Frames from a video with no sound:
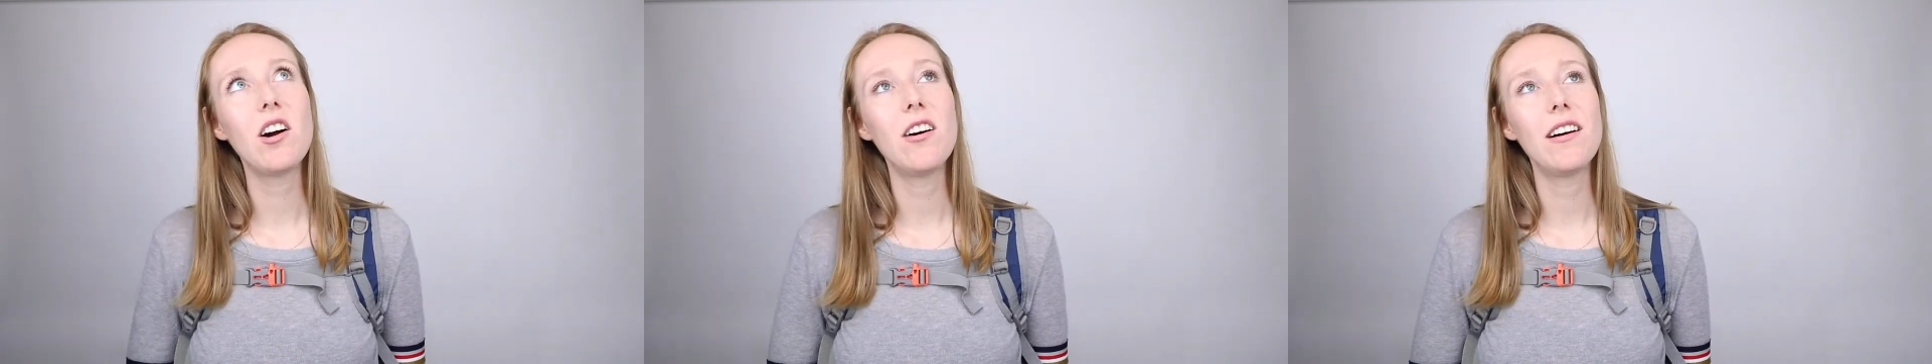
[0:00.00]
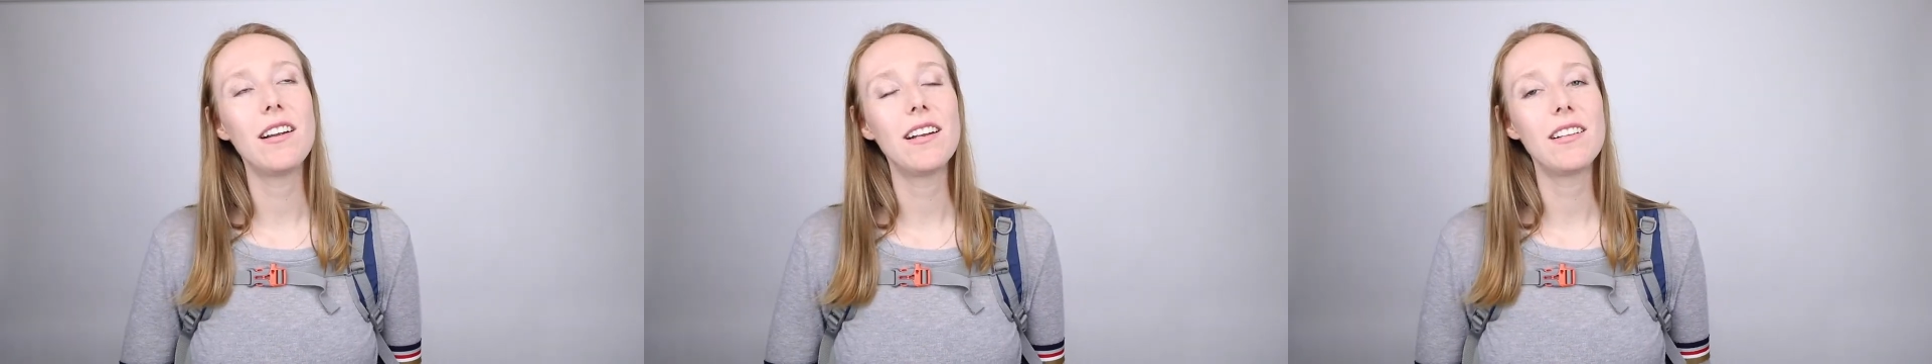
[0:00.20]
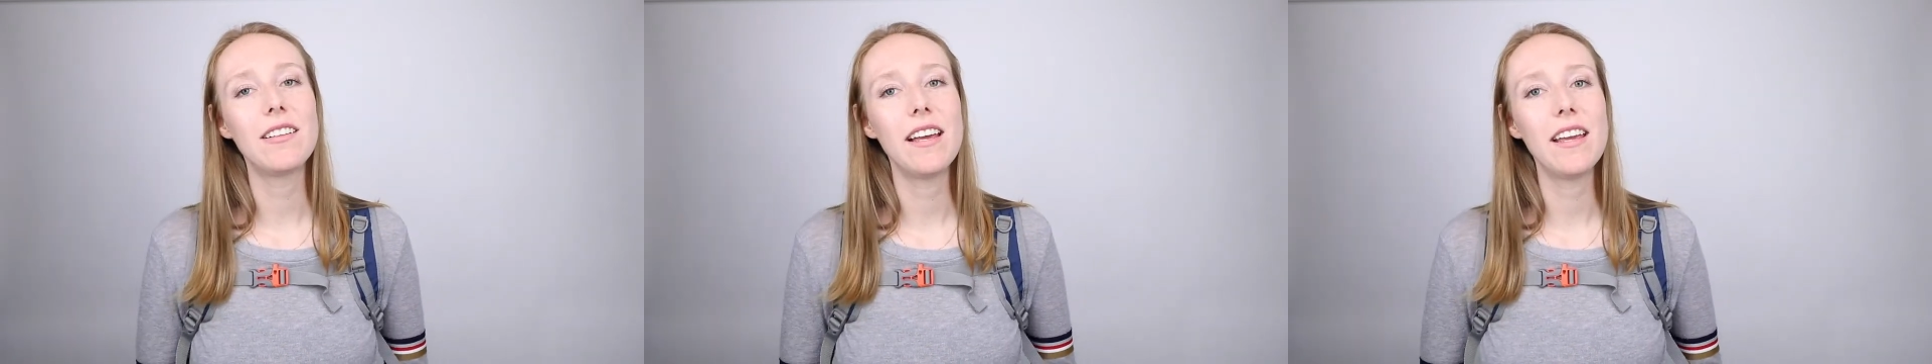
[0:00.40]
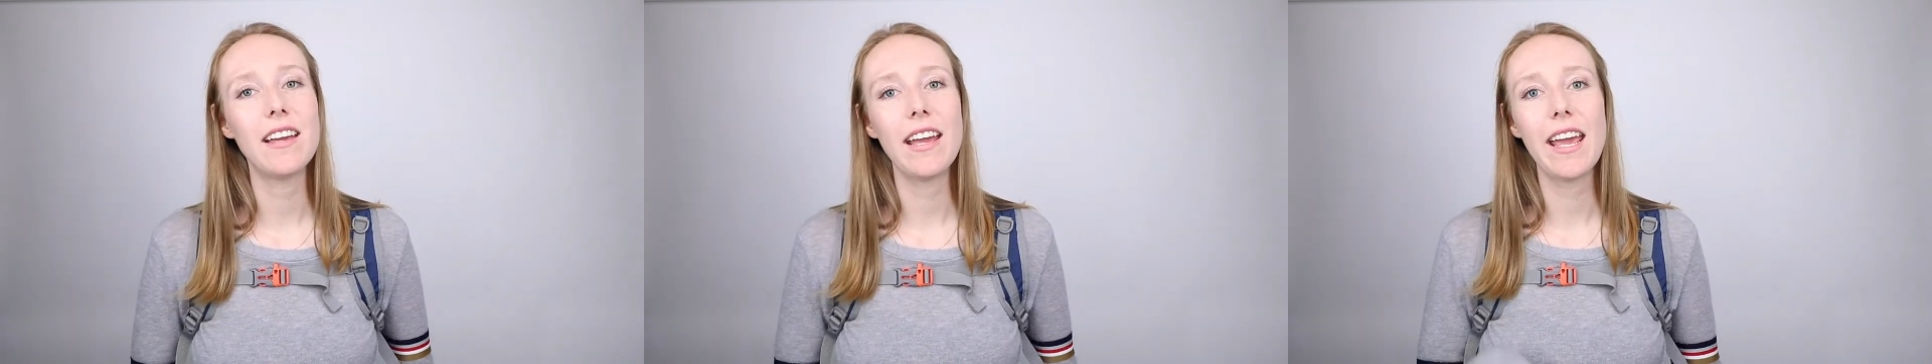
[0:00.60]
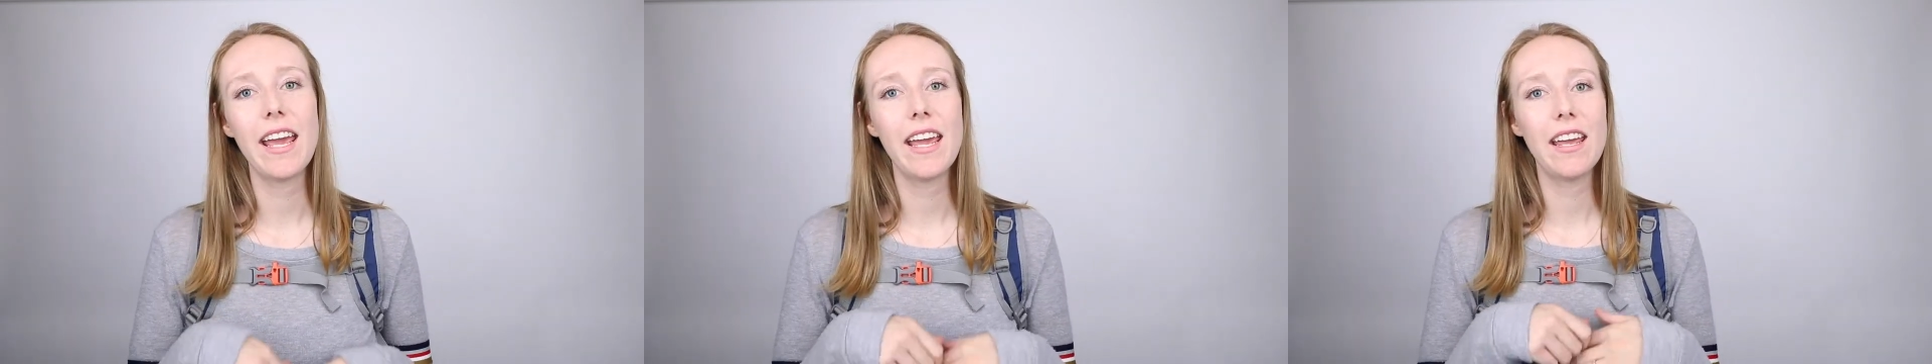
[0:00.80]
on like
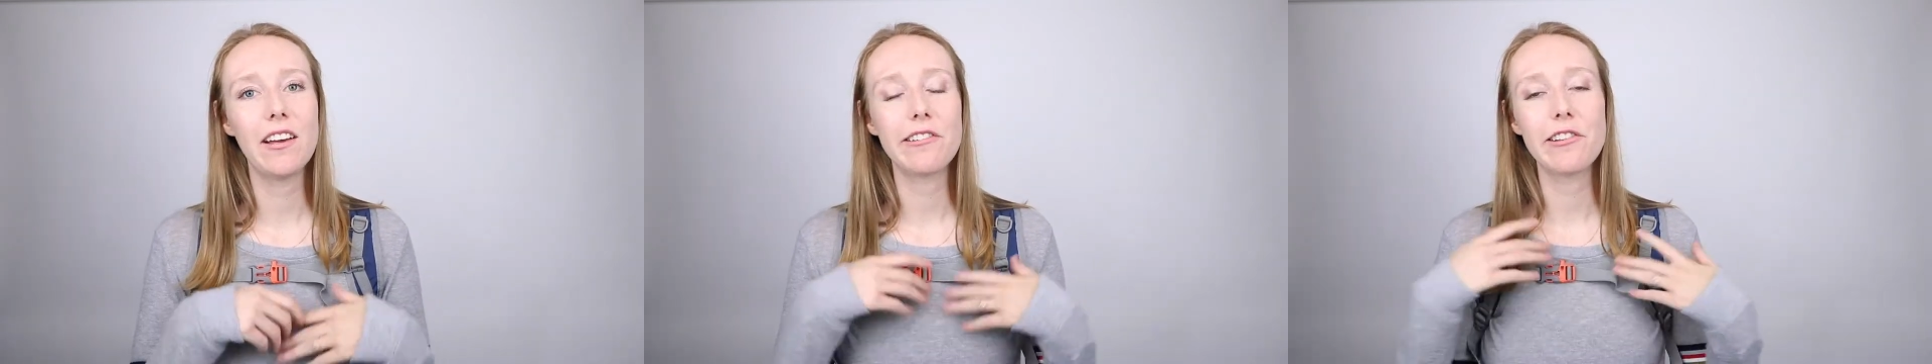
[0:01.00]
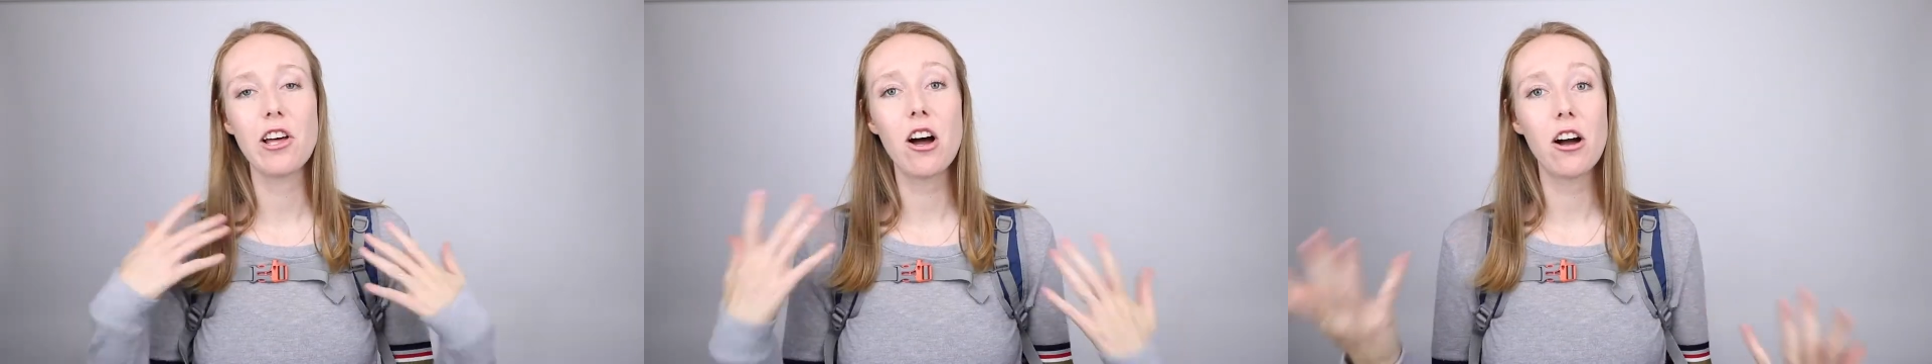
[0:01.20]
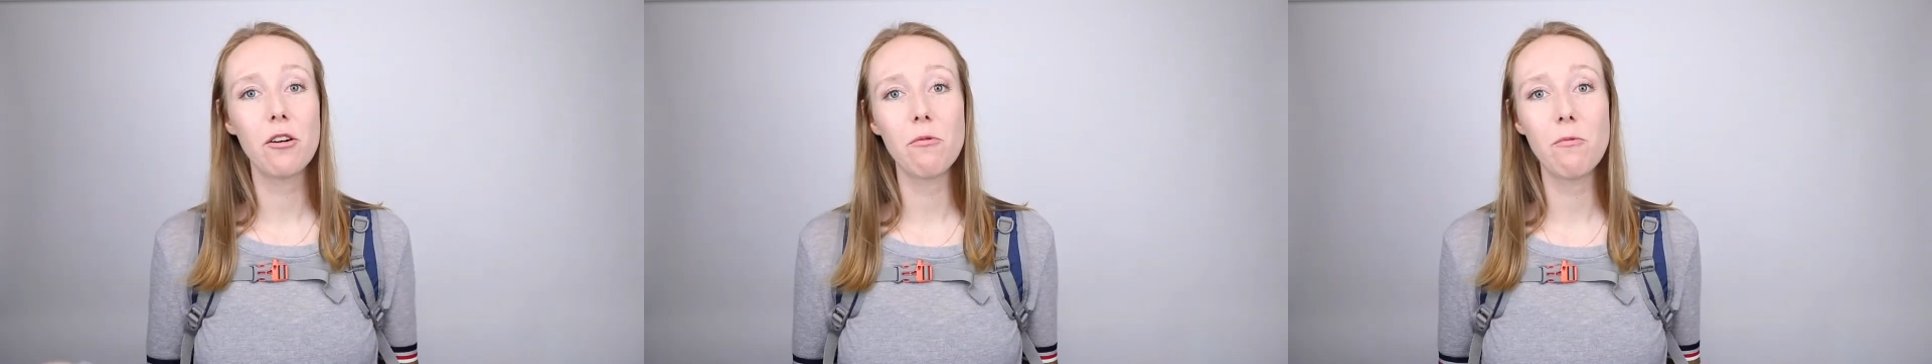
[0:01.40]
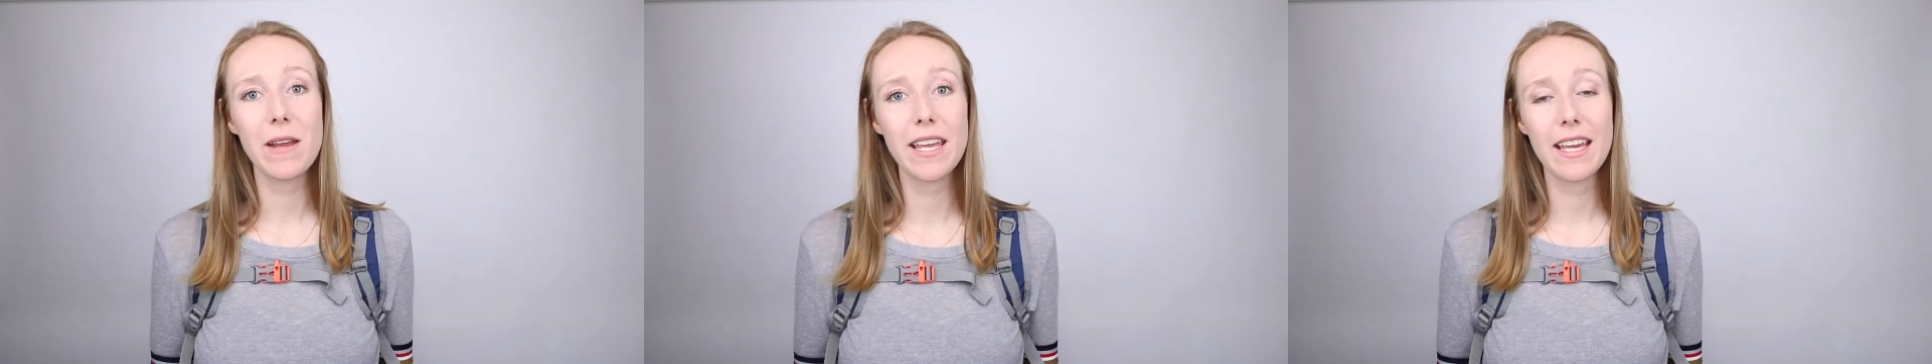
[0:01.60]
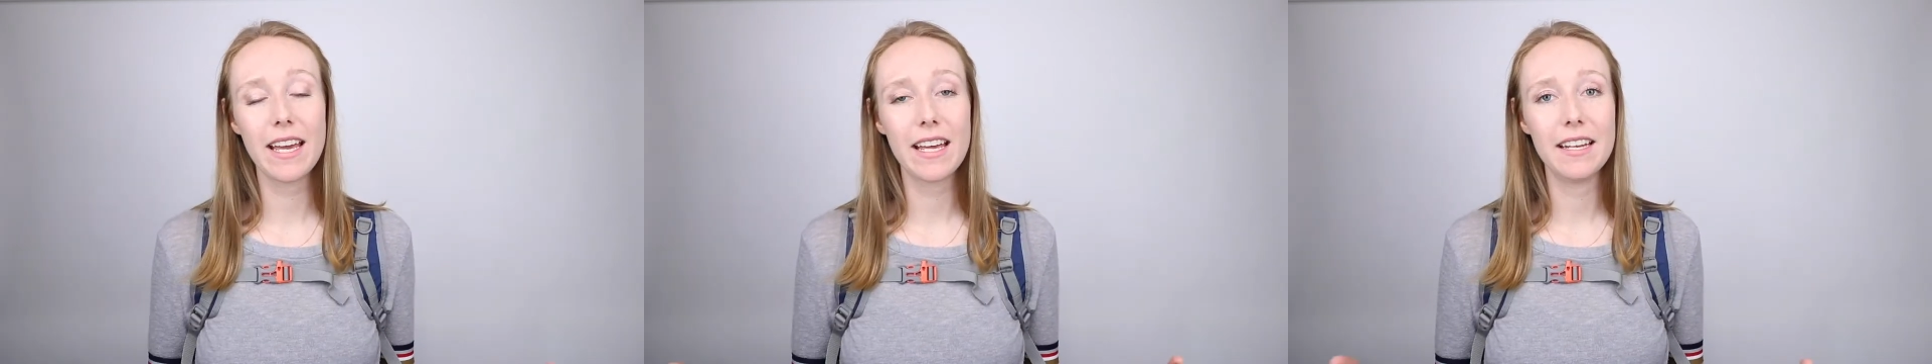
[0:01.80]
a long
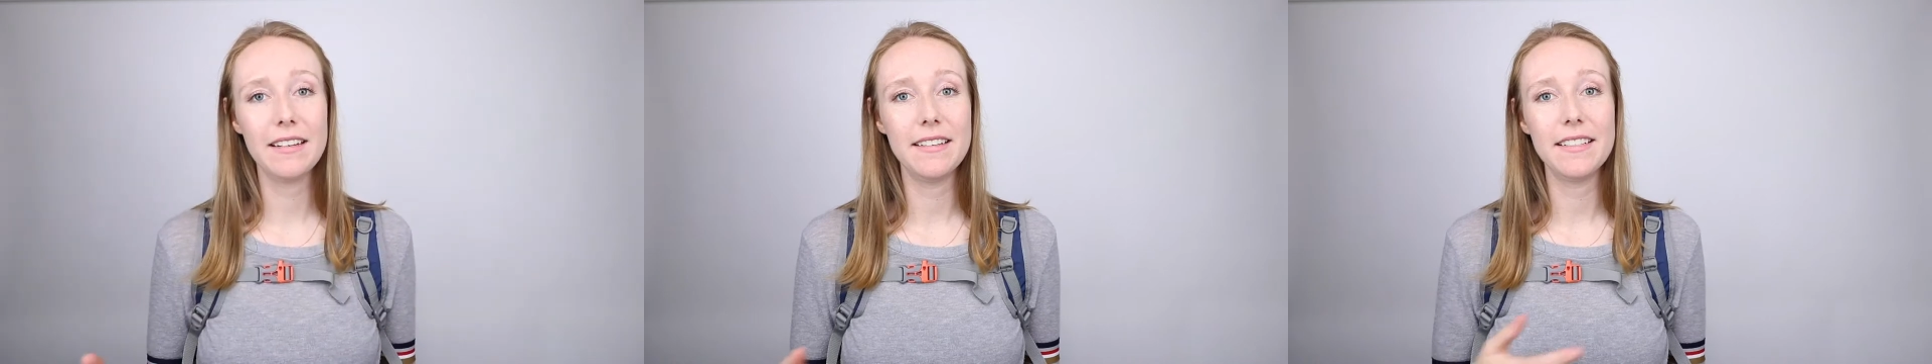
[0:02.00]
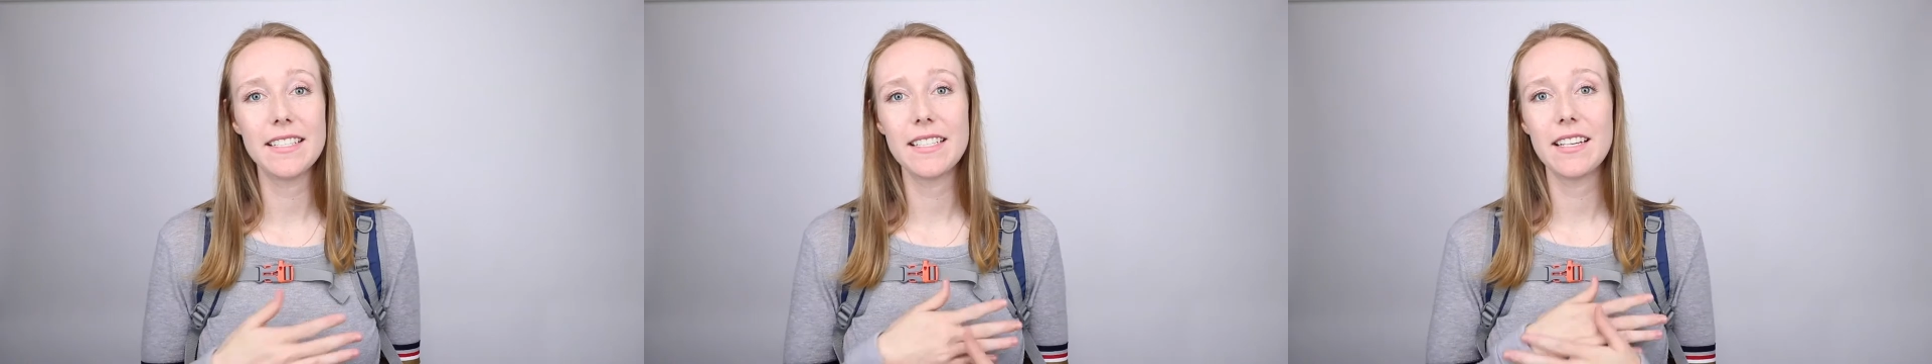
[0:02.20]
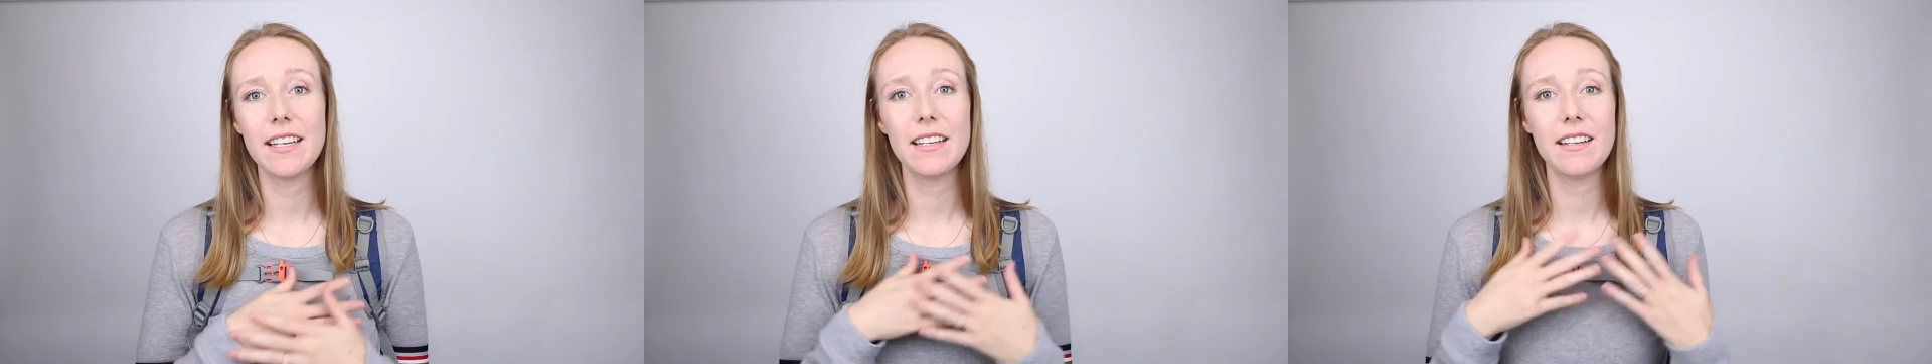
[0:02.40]
weekend